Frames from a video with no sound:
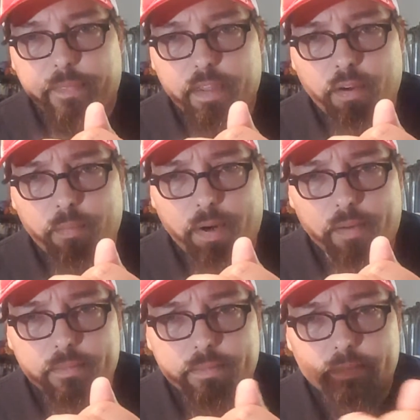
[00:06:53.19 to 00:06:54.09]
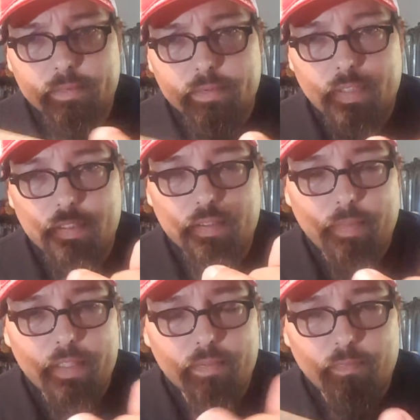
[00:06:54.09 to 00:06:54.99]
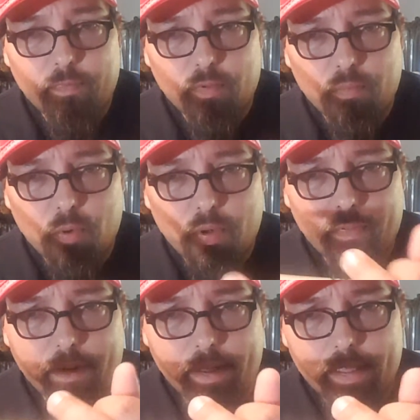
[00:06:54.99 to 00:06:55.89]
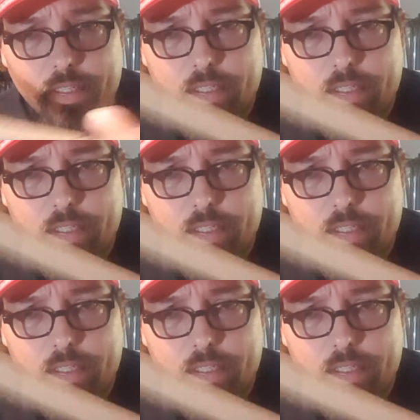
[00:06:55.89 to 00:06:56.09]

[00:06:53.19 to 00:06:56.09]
No problem. It just makes for more of an